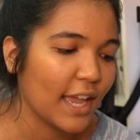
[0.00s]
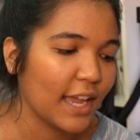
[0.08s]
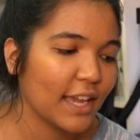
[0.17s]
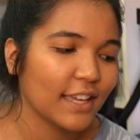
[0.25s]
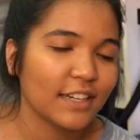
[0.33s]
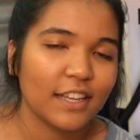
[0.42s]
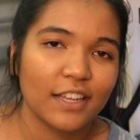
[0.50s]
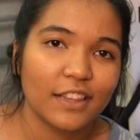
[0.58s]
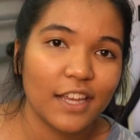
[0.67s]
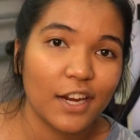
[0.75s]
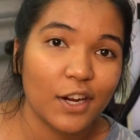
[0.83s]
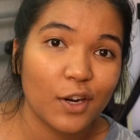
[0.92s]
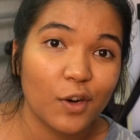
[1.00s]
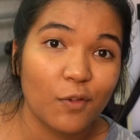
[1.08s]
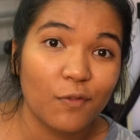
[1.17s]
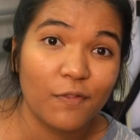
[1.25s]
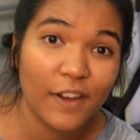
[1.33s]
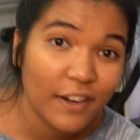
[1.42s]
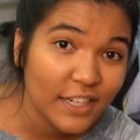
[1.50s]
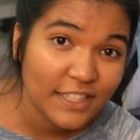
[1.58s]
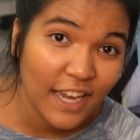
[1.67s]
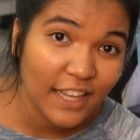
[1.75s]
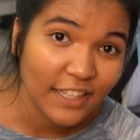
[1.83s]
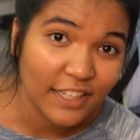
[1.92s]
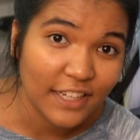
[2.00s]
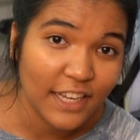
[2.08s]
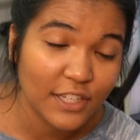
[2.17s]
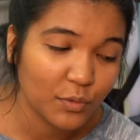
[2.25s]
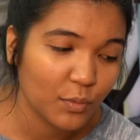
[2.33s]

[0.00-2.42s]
And they're very silent as